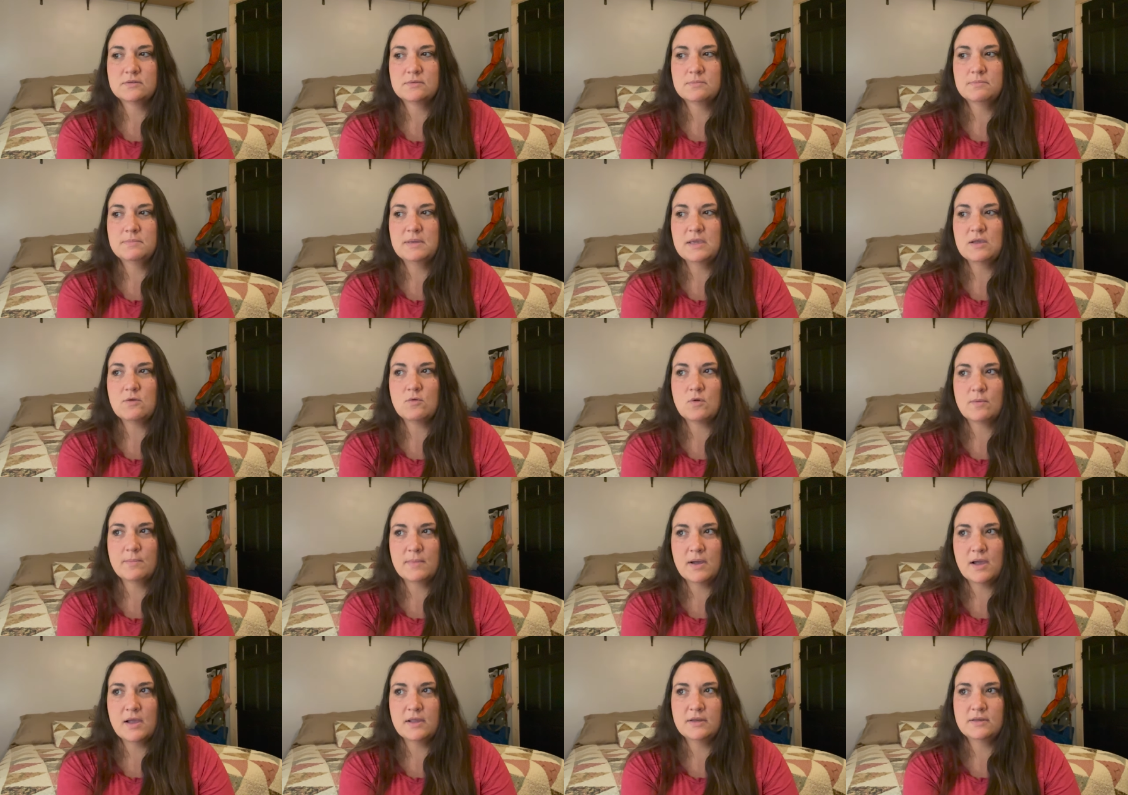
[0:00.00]
being
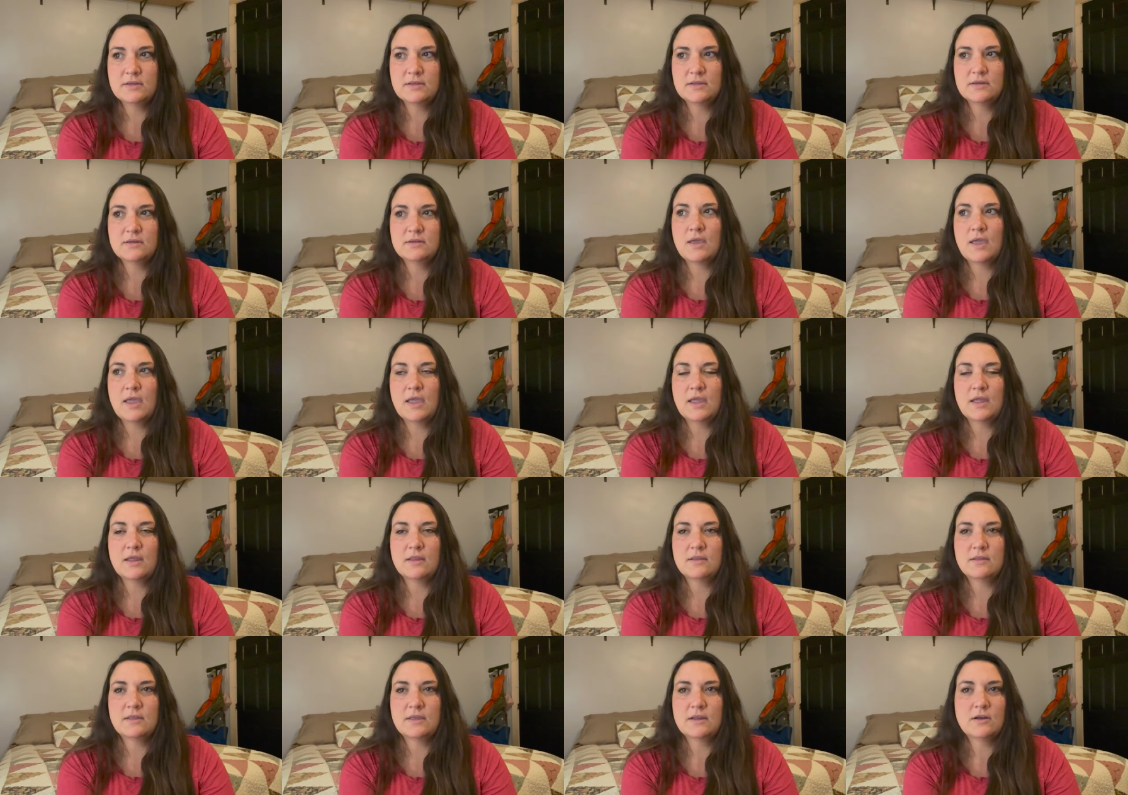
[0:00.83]
reminded
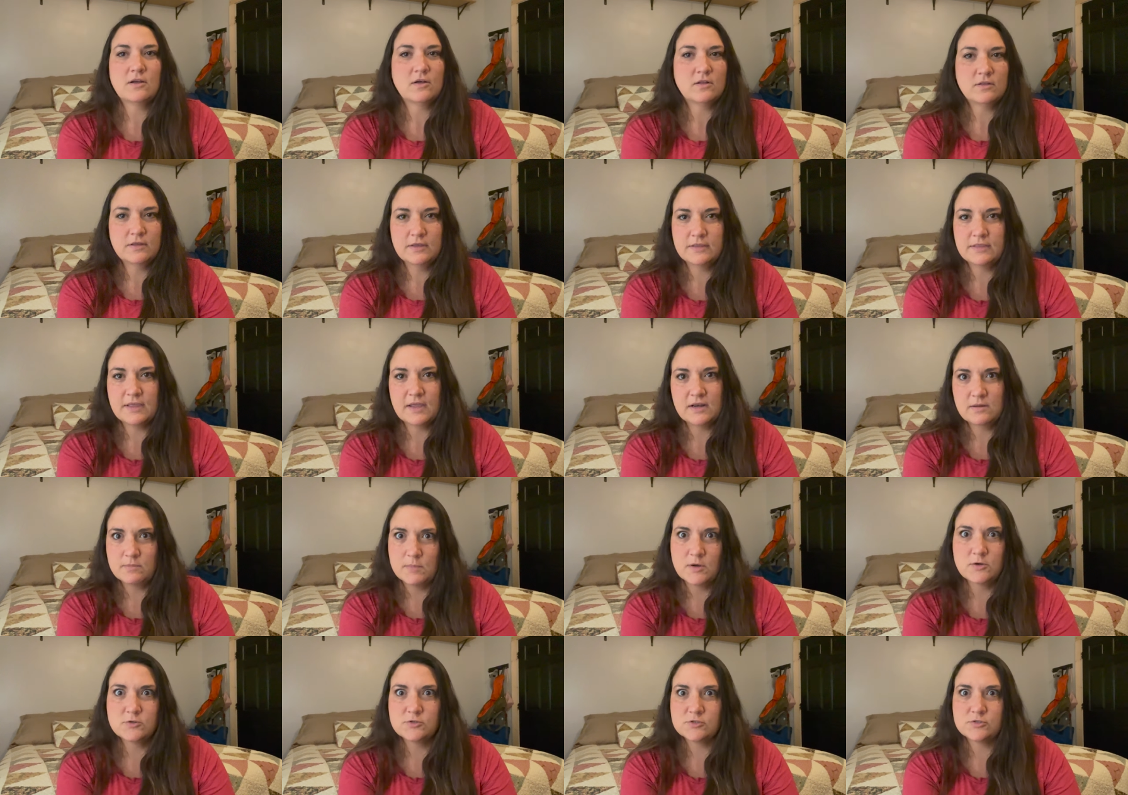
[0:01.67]
and get all in that
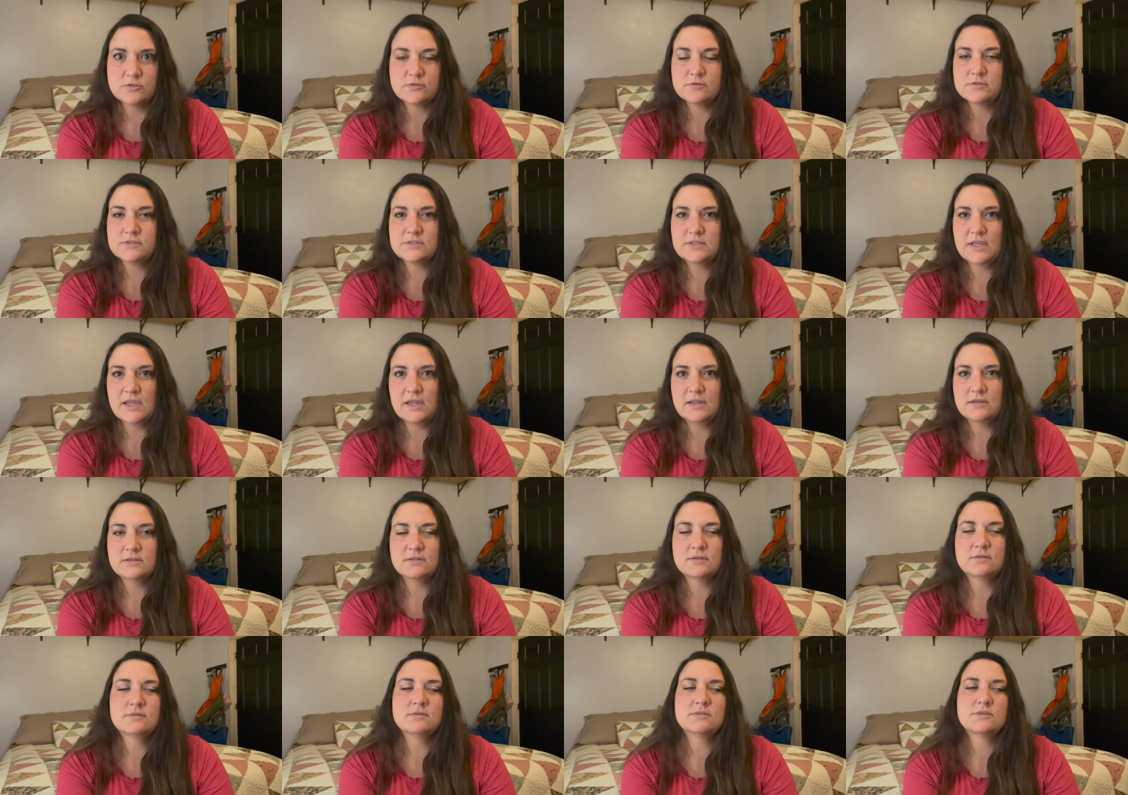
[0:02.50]
emotional
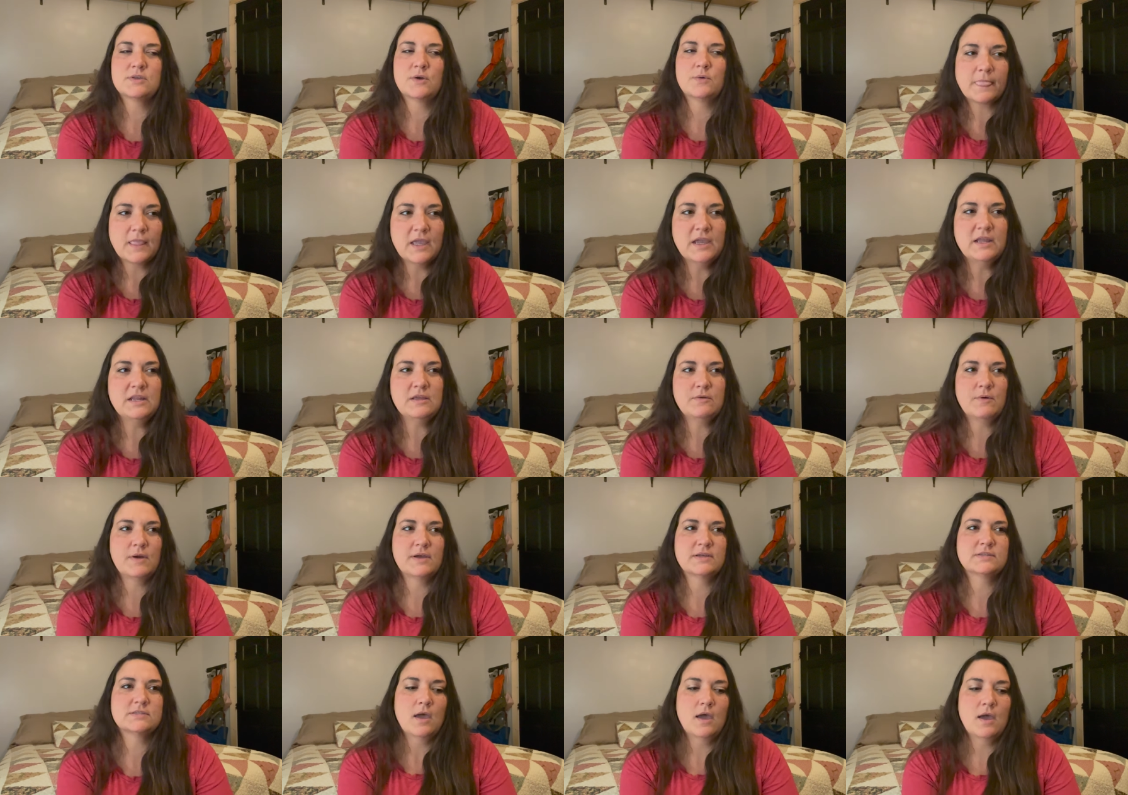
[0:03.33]
state. So
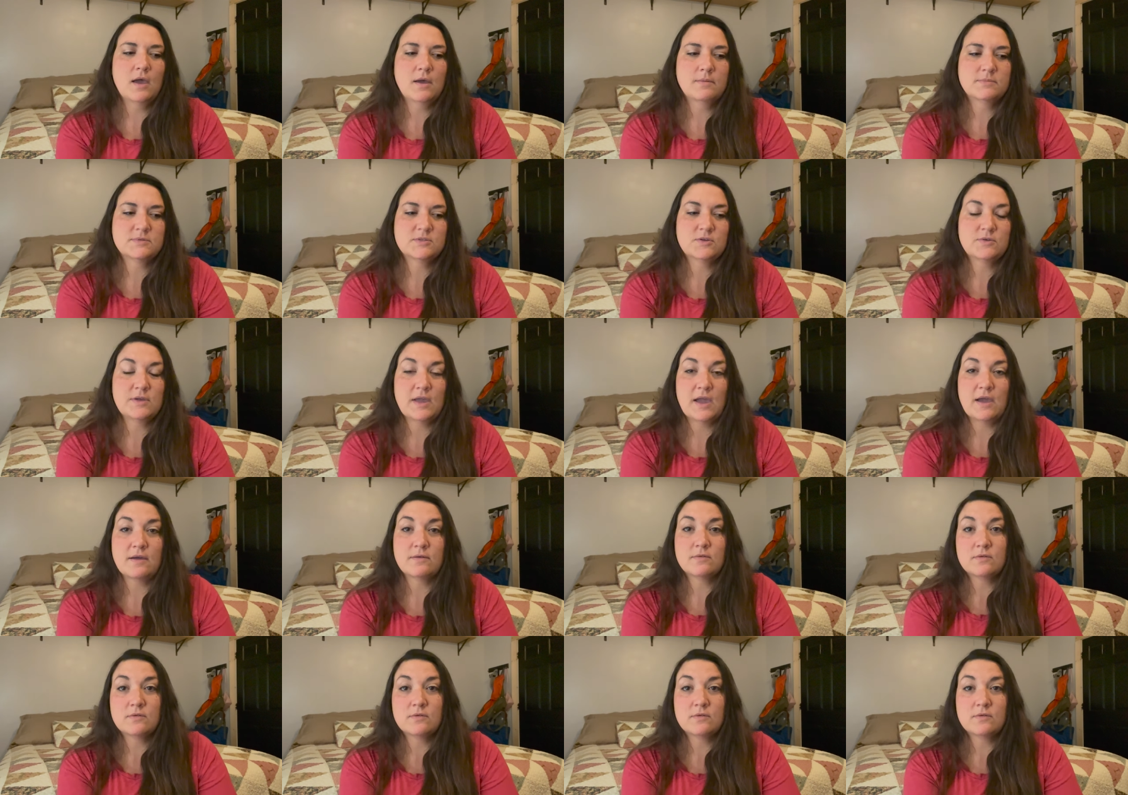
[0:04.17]
anyways, um, so yeah,